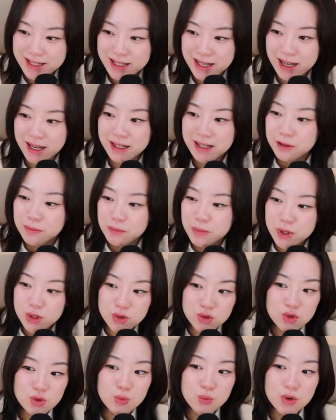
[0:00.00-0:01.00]
that
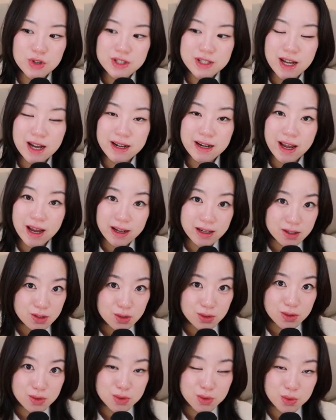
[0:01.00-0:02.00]
Minjun was not added to
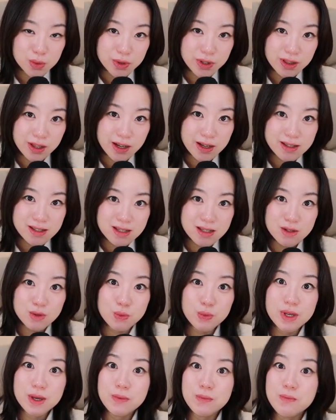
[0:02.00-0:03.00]
the storyline since
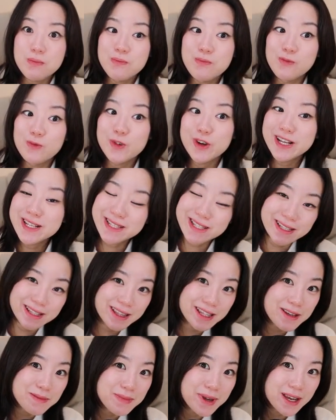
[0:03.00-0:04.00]
we
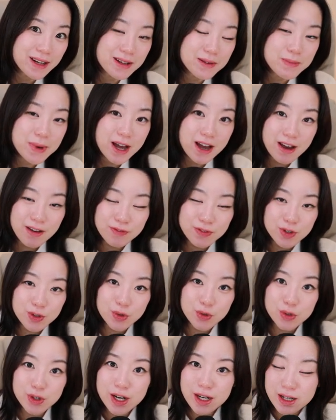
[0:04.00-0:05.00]
recently made him after
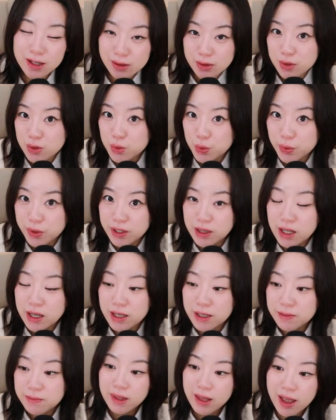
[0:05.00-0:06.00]
creating the storyline.